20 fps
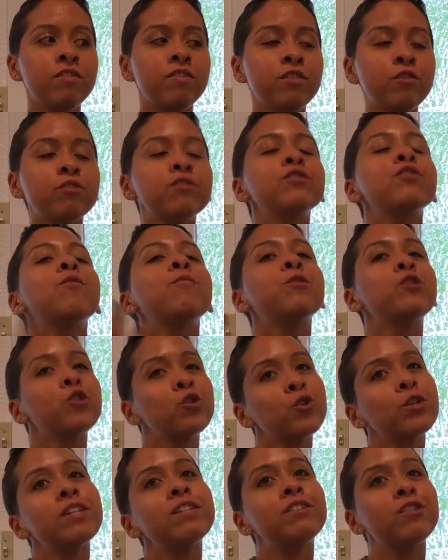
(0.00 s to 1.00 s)
There's so much
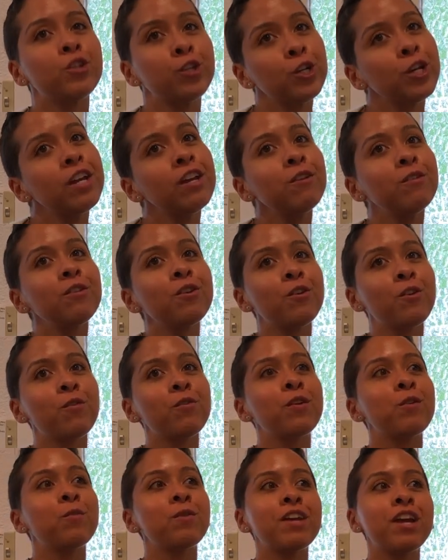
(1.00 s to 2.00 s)
transition,
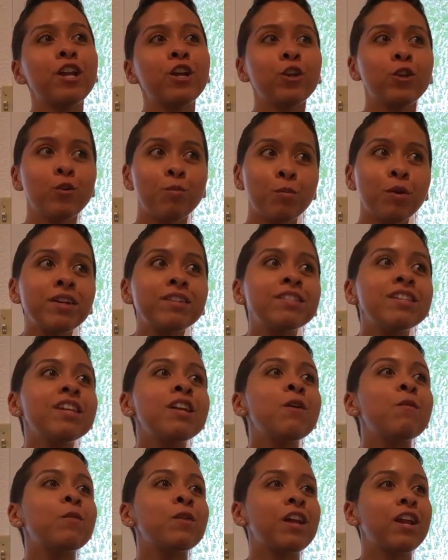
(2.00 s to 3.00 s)
we're getting a new
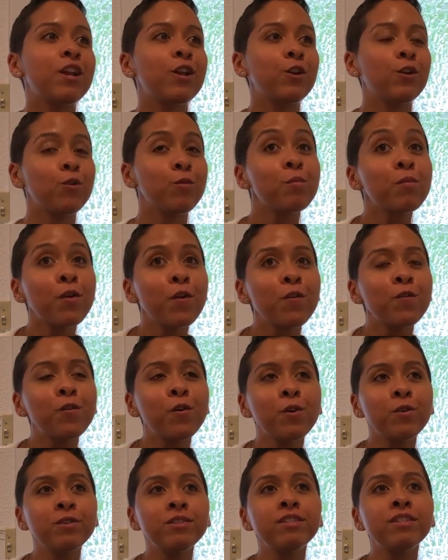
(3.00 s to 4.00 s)
president, we're getting a new
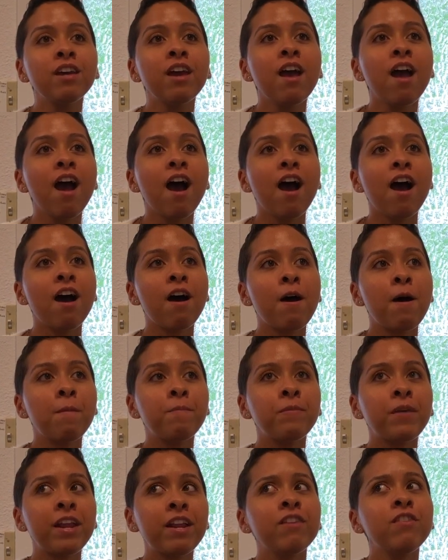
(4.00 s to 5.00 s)
provost,
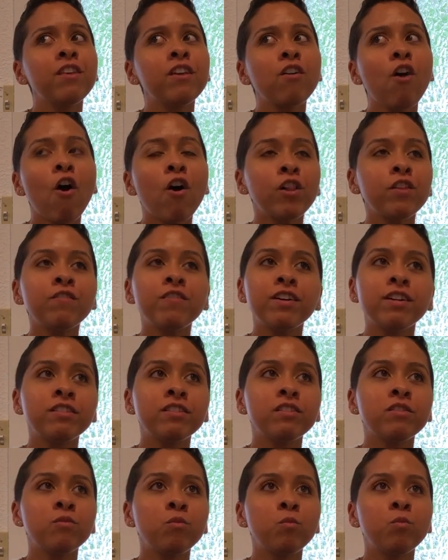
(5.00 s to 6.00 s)
and I think all of
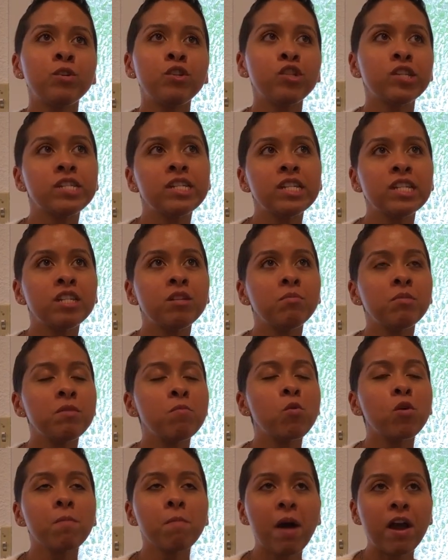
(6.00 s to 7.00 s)
us, we just need to be
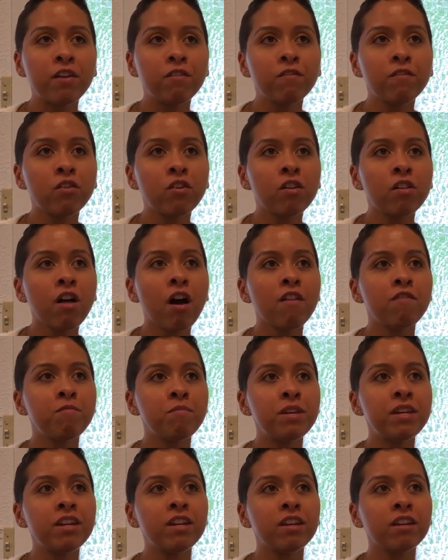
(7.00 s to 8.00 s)
more mindful of
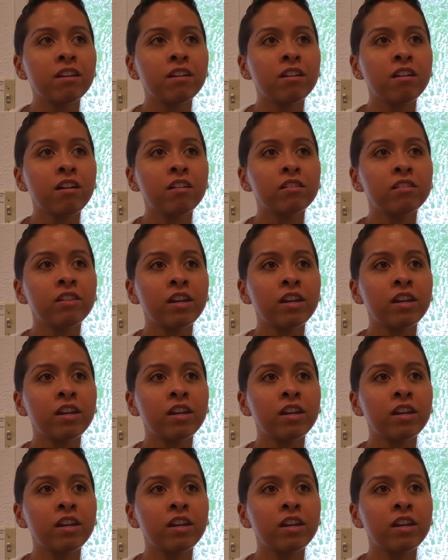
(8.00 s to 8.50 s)
being